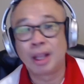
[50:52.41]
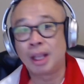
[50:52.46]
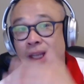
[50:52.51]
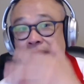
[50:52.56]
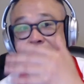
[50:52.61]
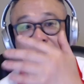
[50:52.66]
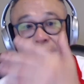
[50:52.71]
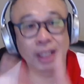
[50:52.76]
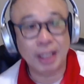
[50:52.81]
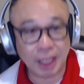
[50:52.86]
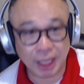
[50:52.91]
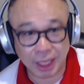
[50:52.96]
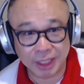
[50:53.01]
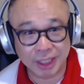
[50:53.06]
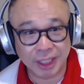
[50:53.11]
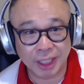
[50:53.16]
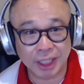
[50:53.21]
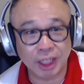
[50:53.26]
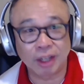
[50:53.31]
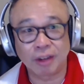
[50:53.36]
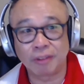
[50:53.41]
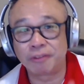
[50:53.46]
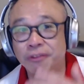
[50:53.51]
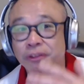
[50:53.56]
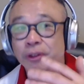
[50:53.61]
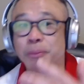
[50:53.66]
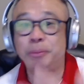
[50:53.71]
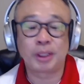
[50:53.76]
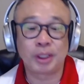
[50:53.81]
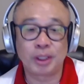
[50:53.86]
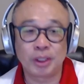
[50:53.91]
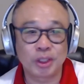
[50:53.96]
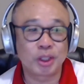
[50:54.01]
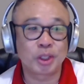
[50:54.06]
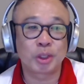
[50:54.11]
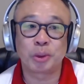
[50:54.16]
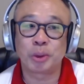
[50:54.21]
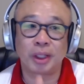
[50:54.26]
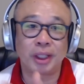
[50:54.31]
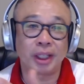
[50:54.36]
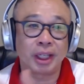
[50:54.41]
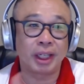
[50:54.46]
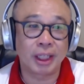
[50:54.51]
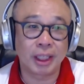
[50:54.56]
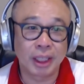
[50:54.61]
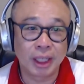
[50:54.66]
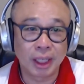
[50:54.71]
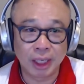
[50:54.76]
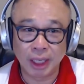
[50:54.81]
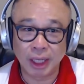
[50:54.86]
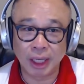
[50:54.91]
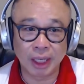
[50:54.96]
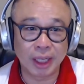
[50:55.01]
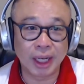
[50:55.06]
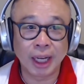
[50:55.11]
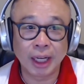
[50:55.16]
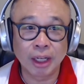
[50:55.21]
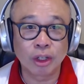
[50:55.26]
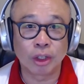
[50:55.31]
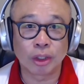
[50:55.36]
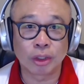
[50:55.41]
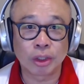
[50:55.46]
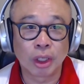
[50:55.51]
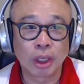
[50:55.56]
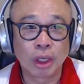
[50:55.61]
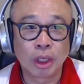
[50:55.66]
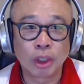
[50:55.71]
He can take care of 15 students in English.